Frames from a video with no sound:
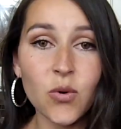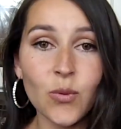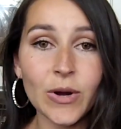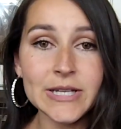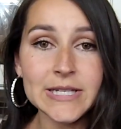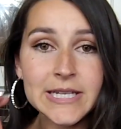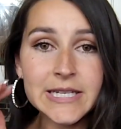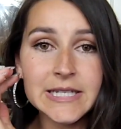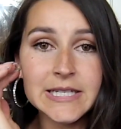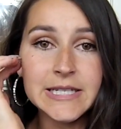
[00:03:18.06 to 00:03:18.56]

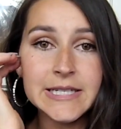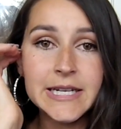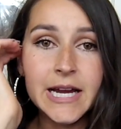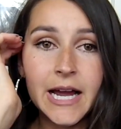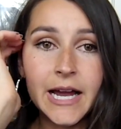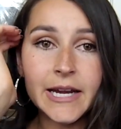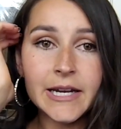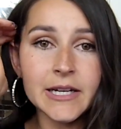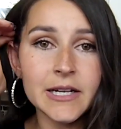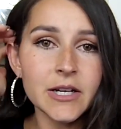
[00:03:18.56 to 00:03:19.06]
once it's
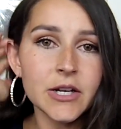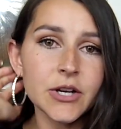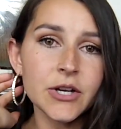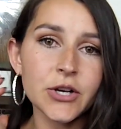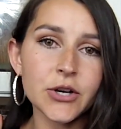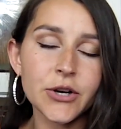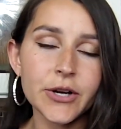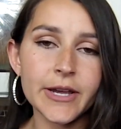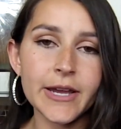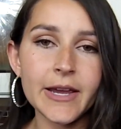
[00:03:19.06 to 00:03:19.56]
done
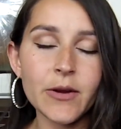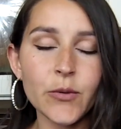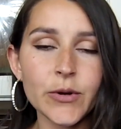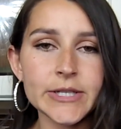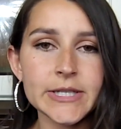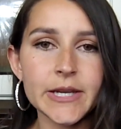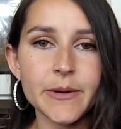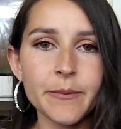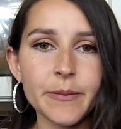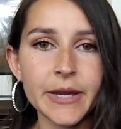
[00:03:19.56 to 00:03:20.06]
cooking,
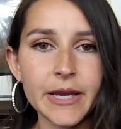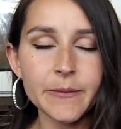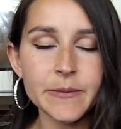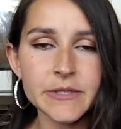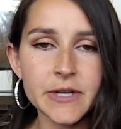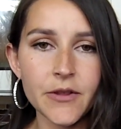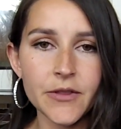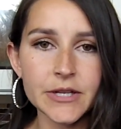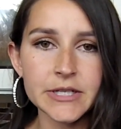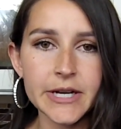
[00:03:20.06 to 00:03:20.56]
once it beeps
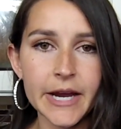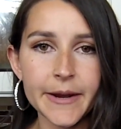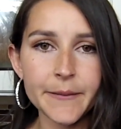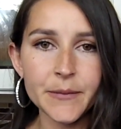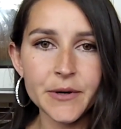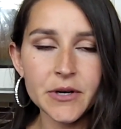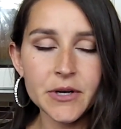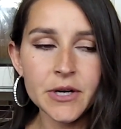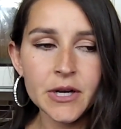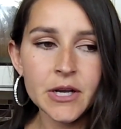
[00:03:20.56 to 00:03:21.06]
on the
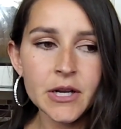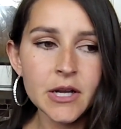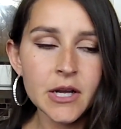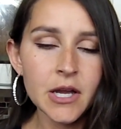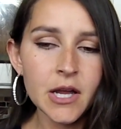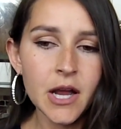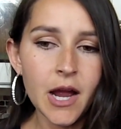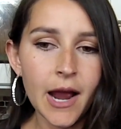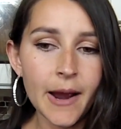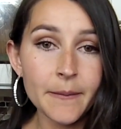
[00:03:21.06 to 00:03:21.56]
timer,
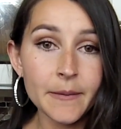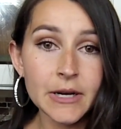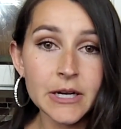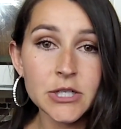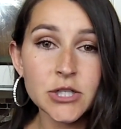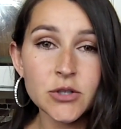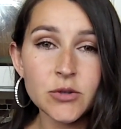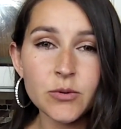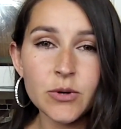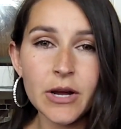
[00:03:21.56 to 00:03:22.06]
I'm gonna
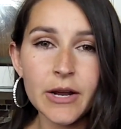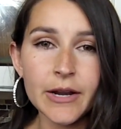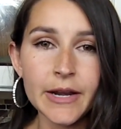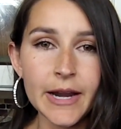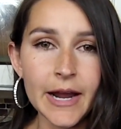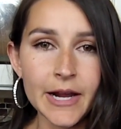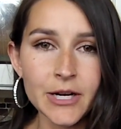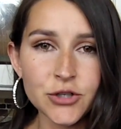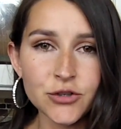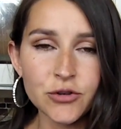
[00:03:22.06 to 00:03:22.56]
do a
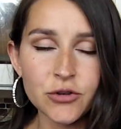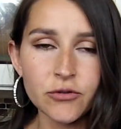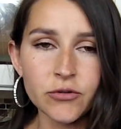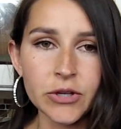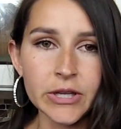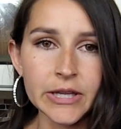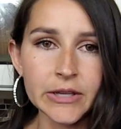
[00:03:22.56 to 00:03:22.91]
natural